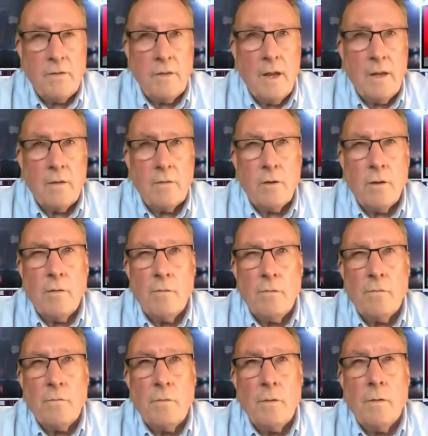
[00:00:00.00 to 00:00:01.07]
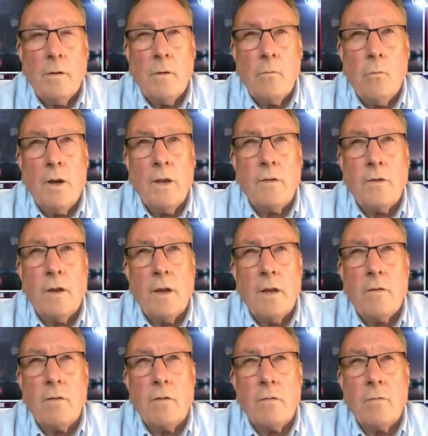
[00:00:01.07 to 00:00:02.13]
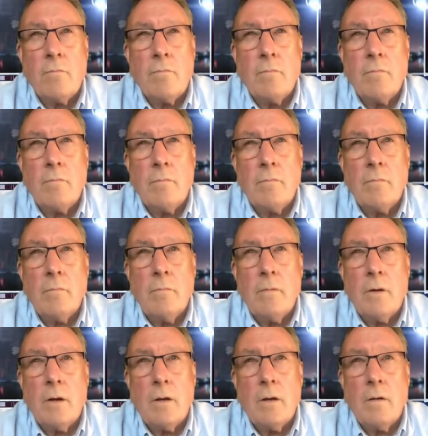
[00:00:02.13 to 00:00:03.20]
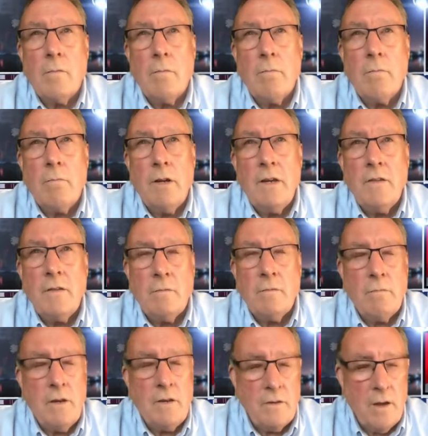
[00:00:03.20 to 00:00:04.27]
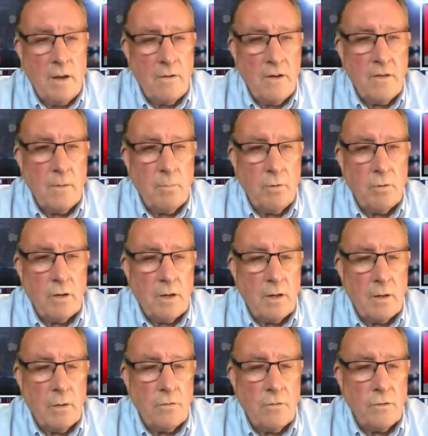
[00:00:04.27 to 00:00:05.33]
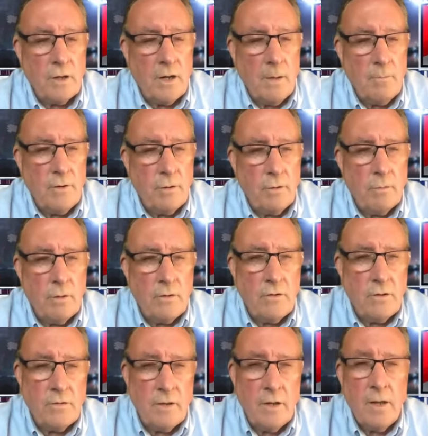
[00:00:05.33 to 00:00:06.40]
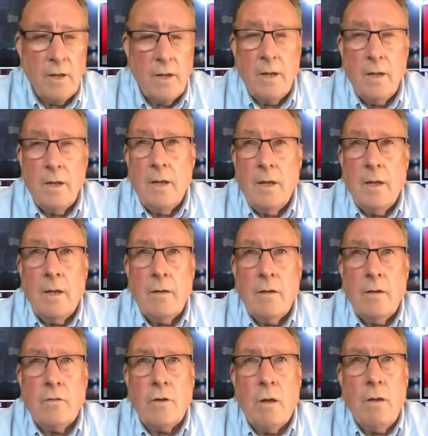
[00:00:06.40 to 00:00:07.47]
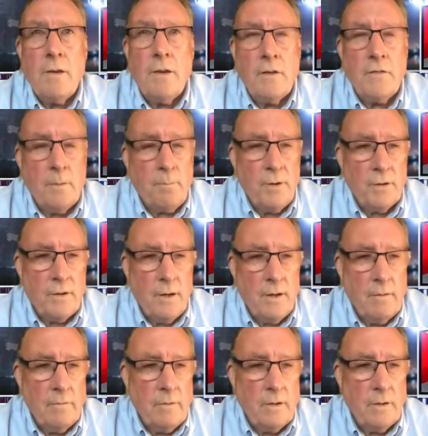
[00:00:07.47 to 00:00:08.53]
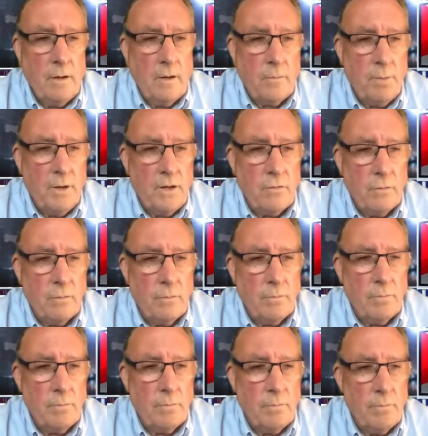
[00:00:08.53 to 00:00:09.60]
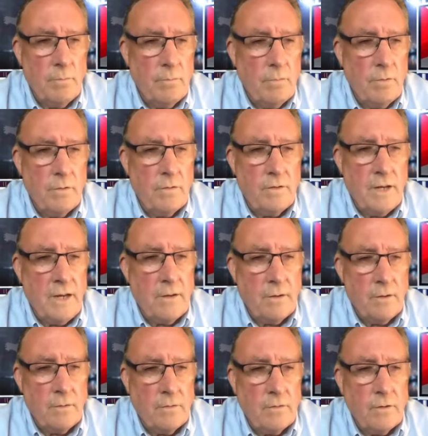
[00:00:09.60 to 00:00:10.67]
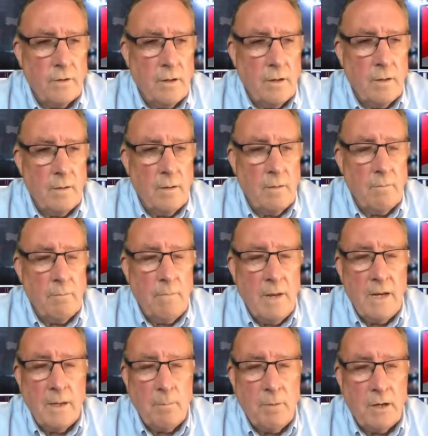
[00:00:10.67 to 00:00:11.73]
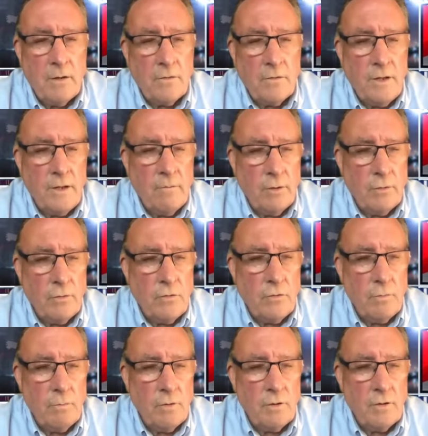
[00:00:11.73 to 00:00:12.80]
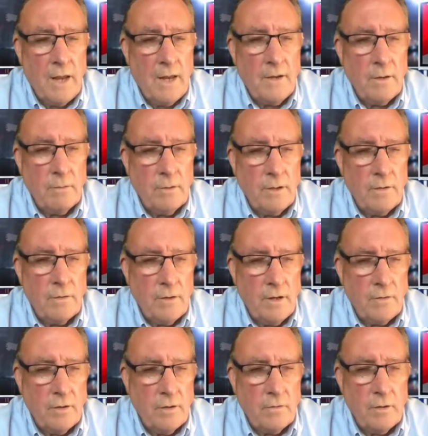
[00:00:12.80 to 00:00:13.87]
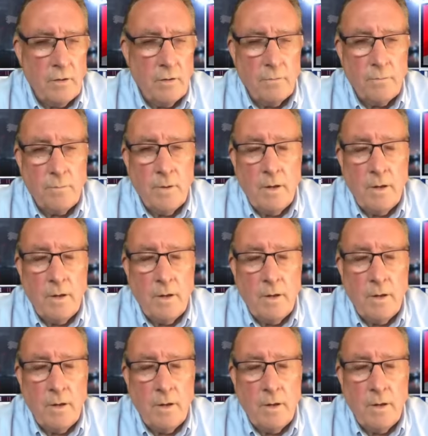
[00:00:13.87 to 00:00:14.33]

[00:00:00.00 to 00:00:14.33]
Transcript: that sort of, on one sense, a reasonable conclusion to come to, which is that Scotland does appear to have a special status, mainly because devolution was handled in such a sort of